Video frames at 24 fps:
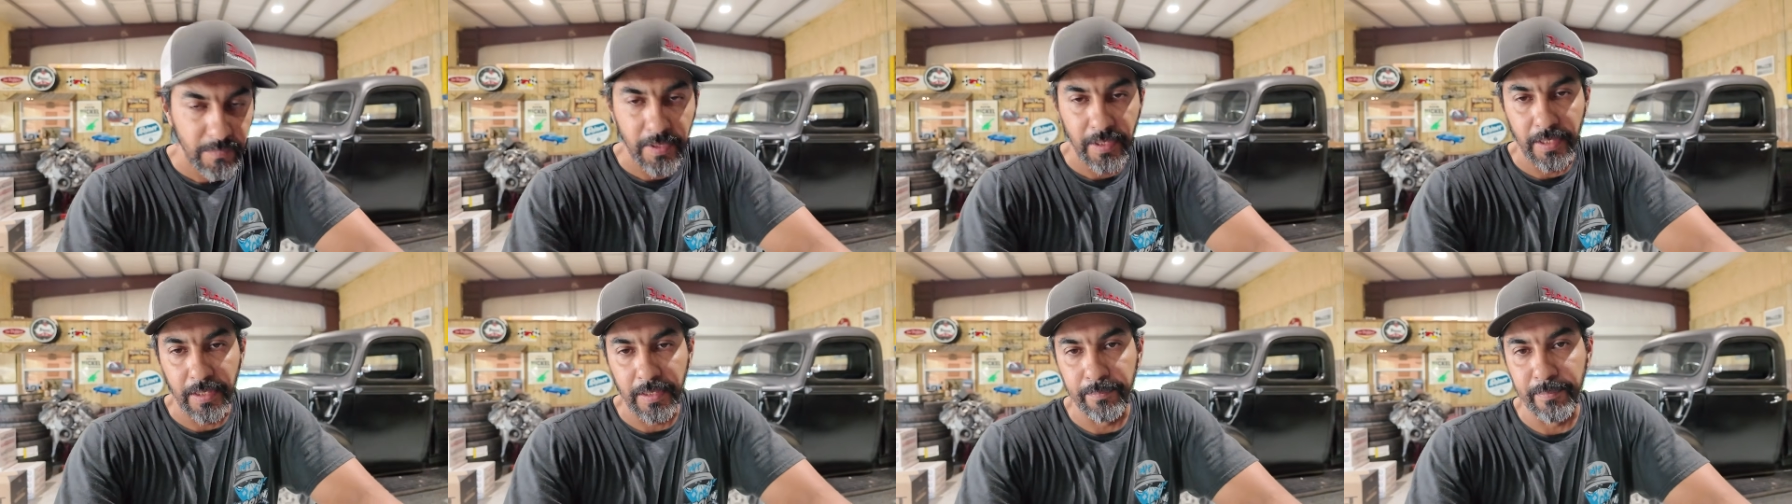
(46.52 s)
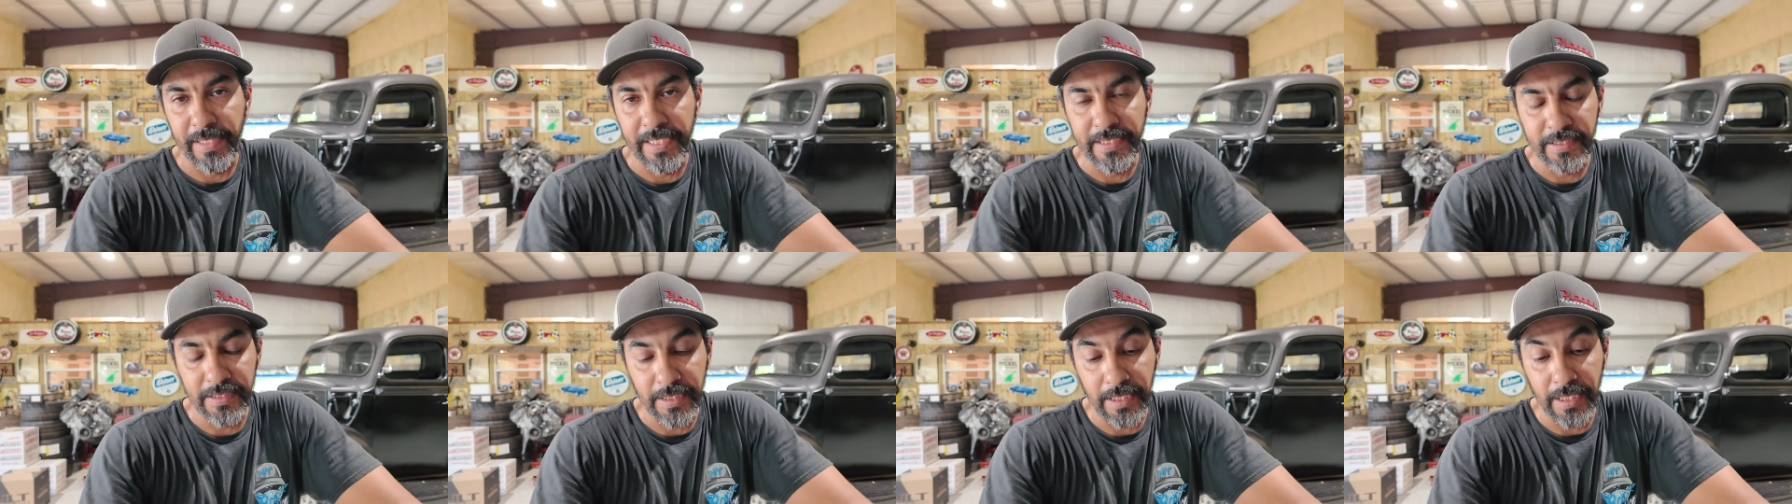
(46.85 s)
and
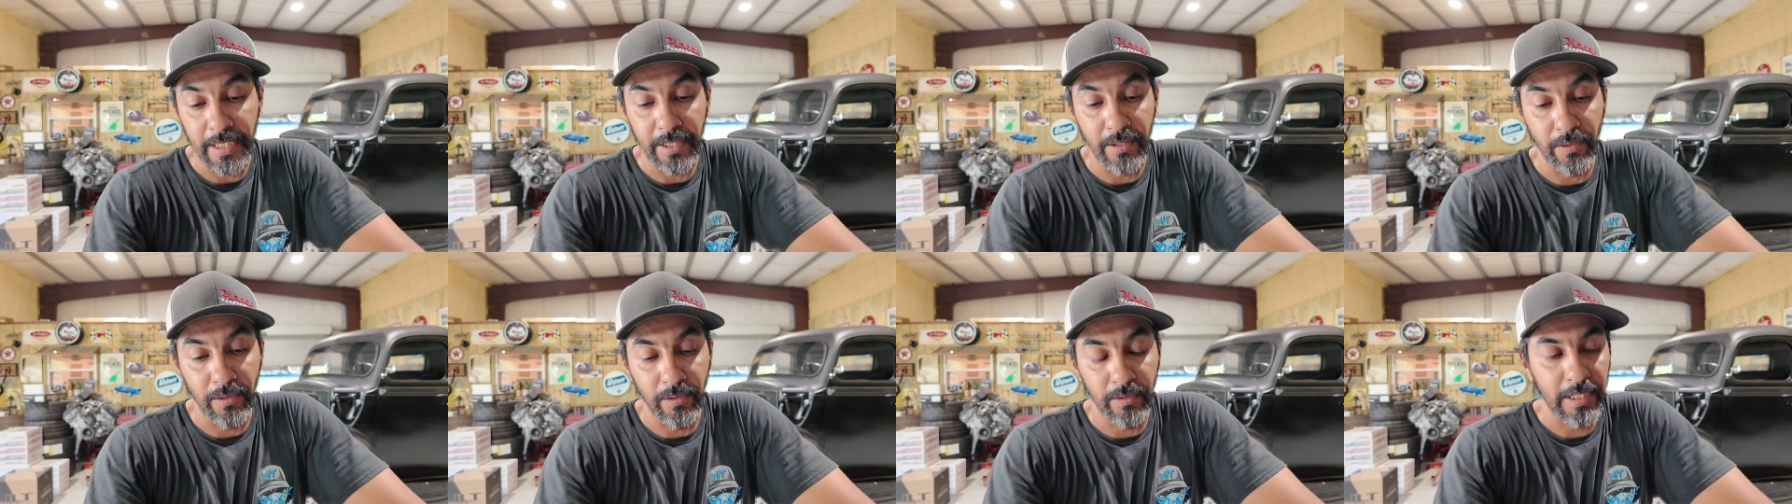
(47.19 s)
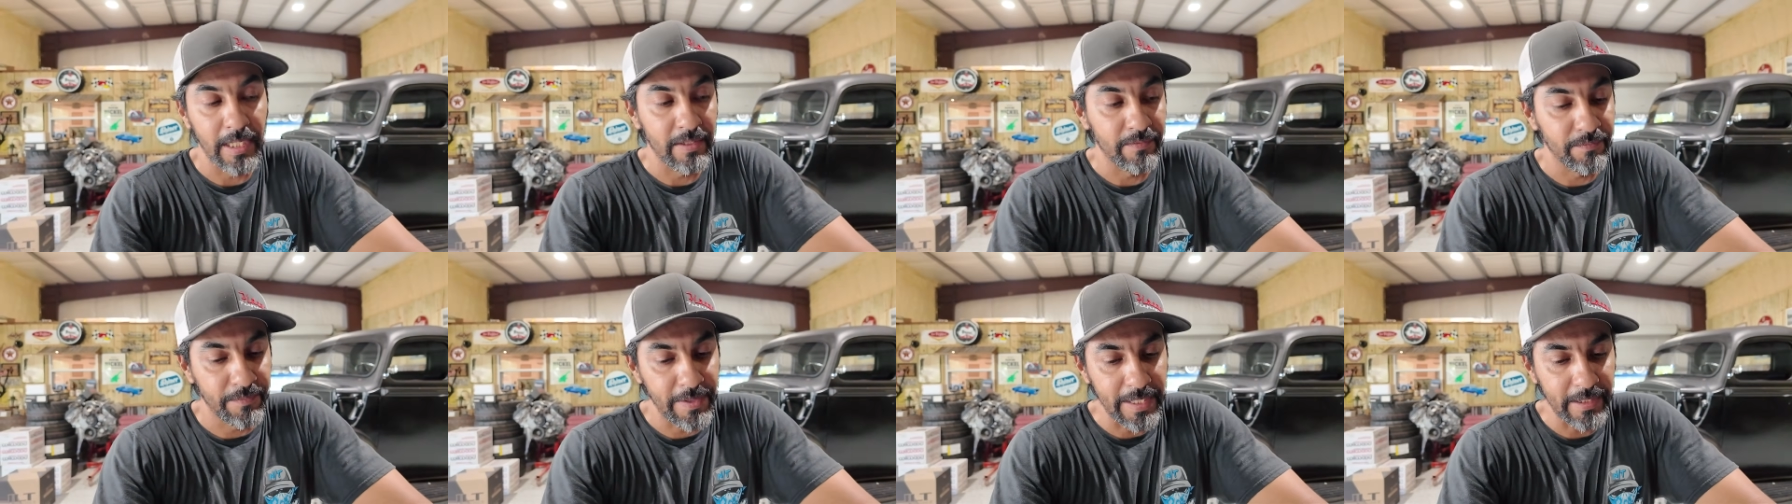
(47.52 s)
basically it'll look
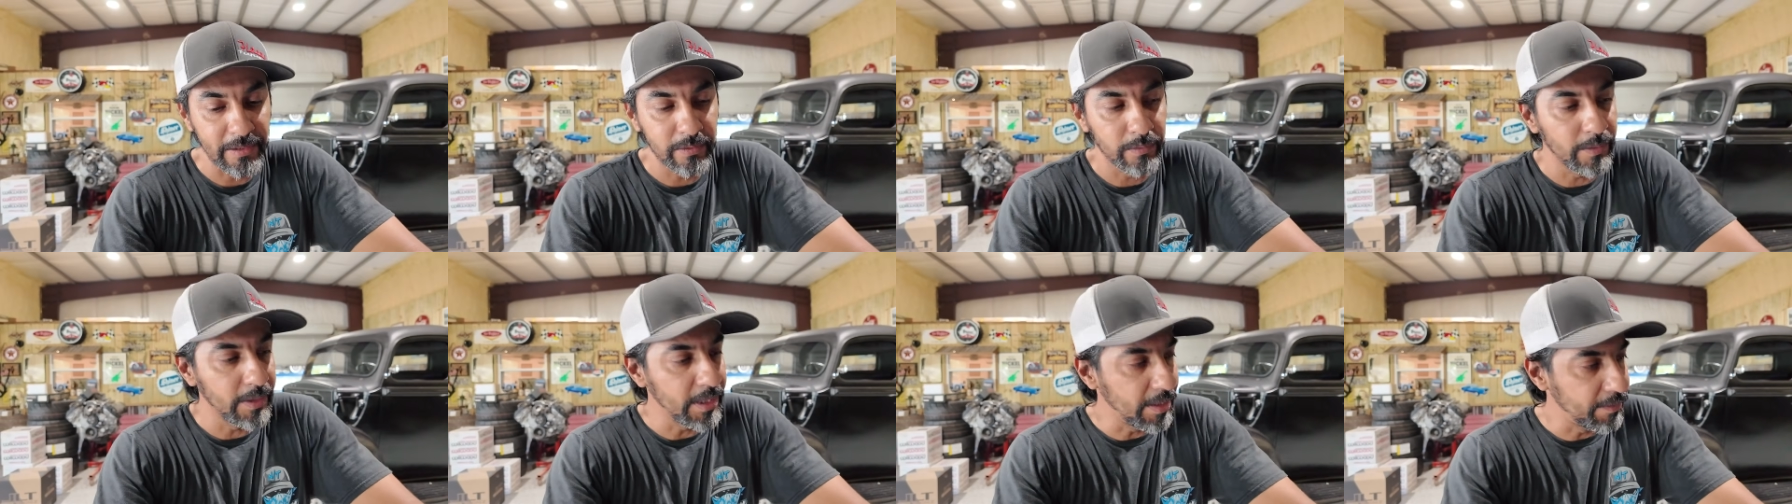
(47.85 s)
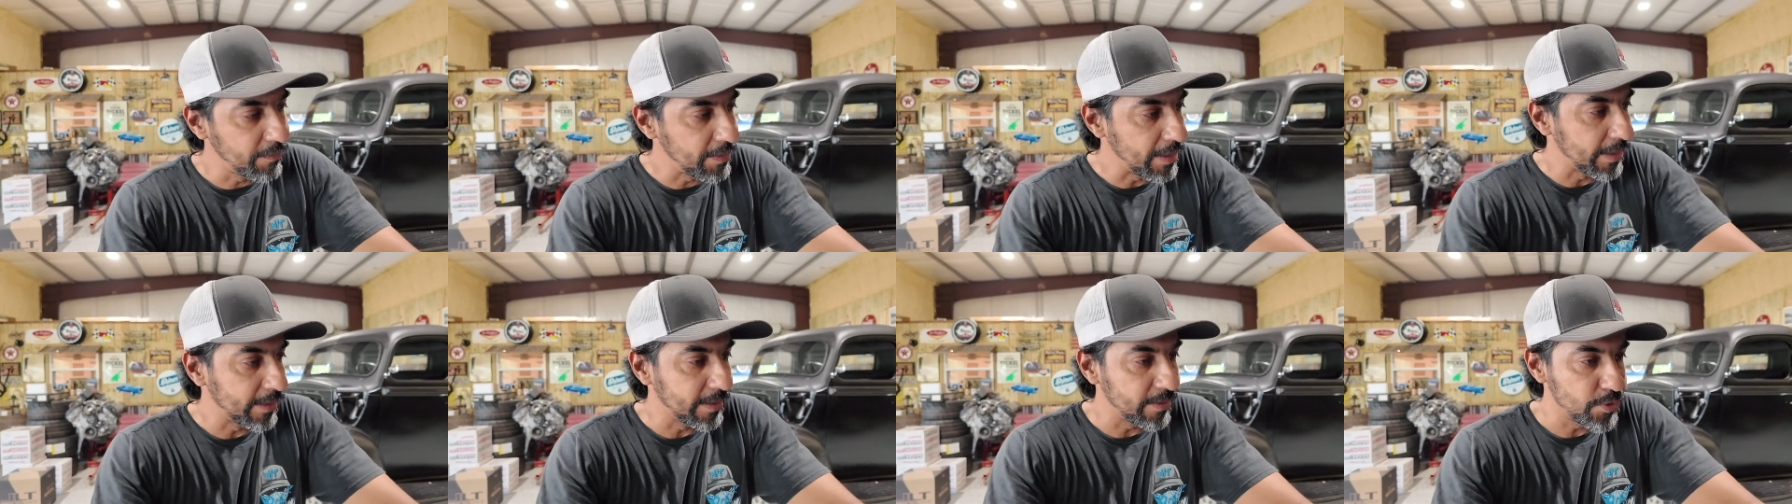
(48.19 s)
like factory. I've
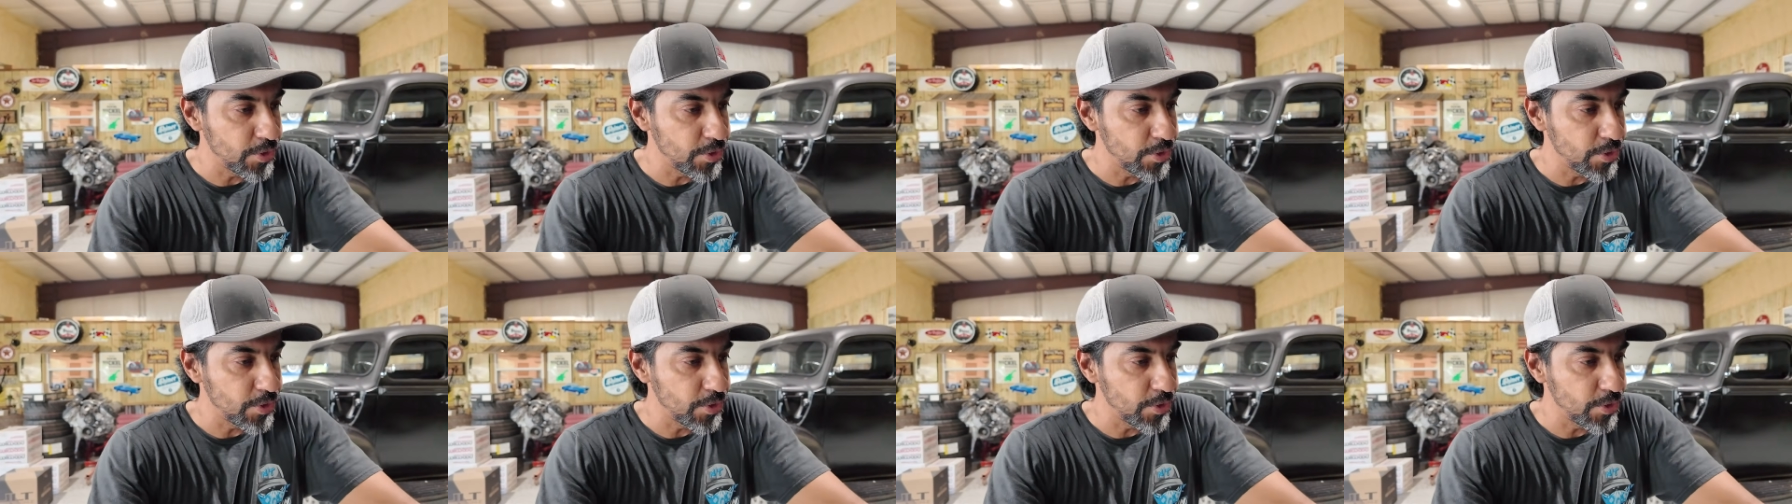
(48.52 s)
got the